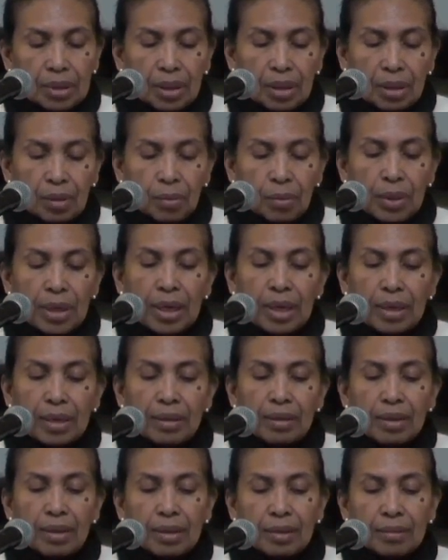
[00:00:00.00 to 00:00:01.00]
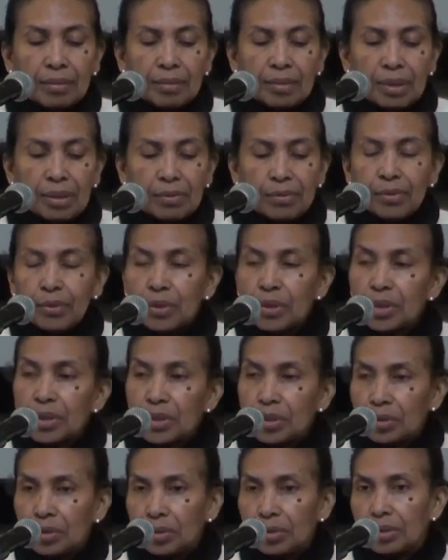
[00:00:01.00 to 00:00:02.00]
uh, we had uh, the
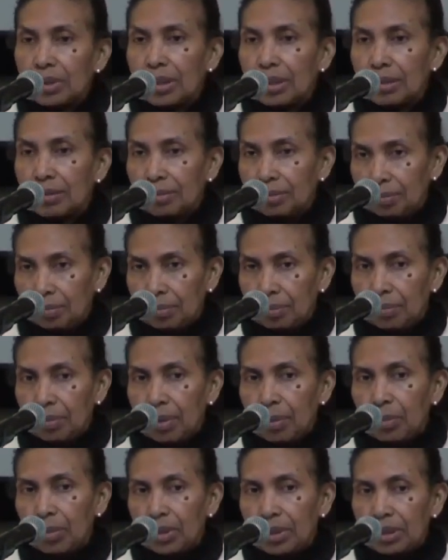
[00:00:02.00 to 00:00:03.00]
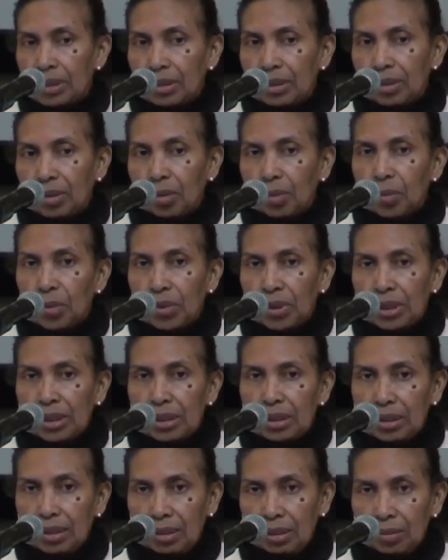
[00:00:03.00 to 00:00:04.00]
fortune to have members in the
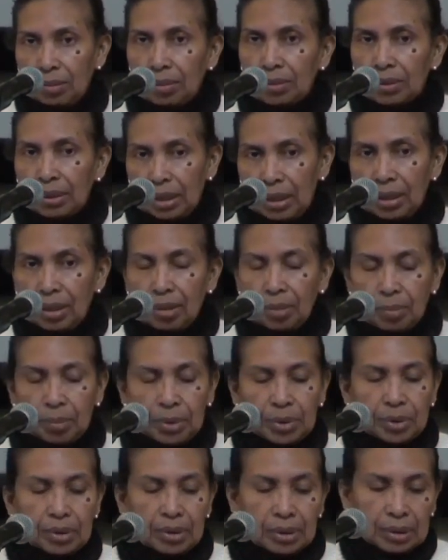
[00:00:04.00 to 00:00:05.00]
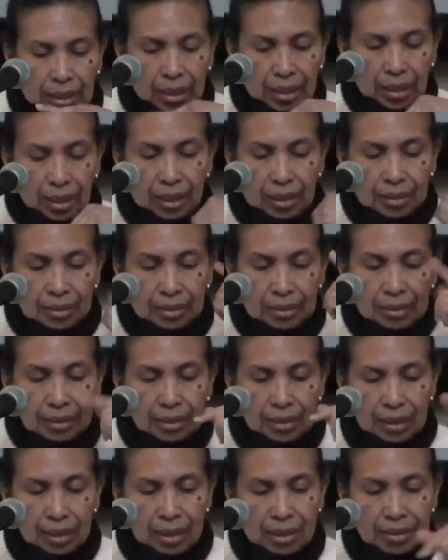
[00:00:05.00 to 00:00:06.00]
community that would help us. As,
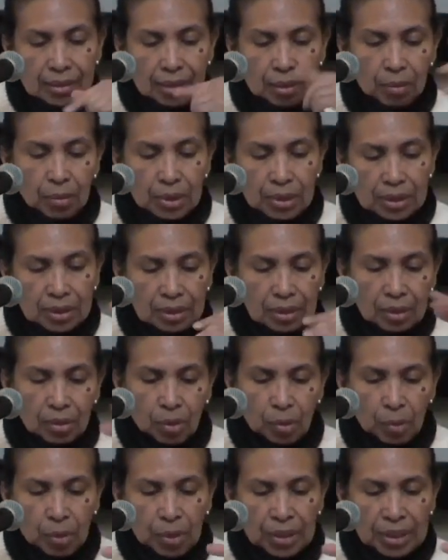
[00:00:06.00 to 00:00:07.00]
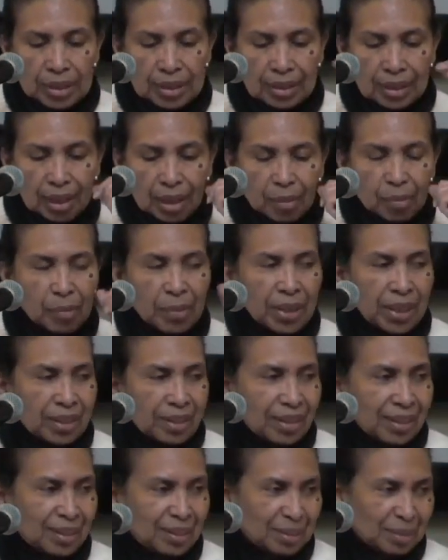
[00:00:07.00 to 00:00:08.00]
as I was in the community, I met
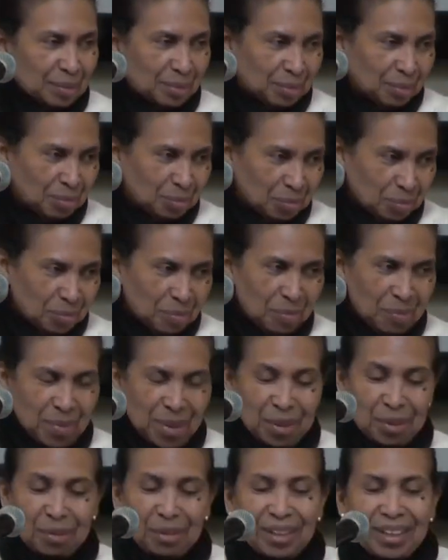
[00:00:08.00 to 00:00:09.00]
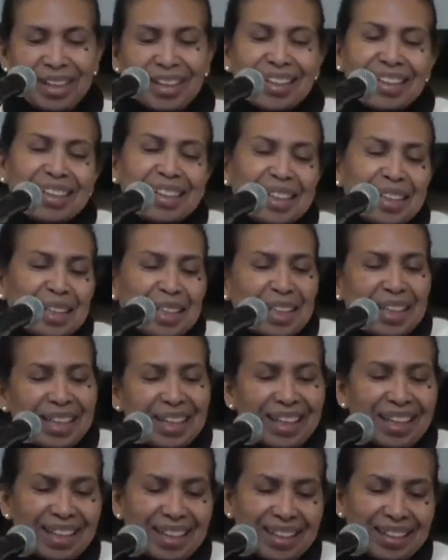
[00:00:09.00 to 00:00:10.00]
Mary,
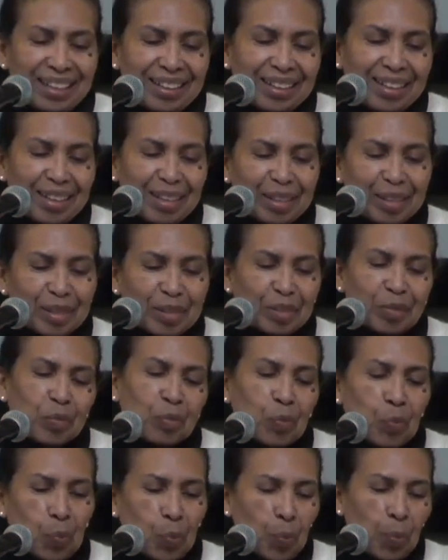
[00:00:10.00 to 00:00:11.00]
and um,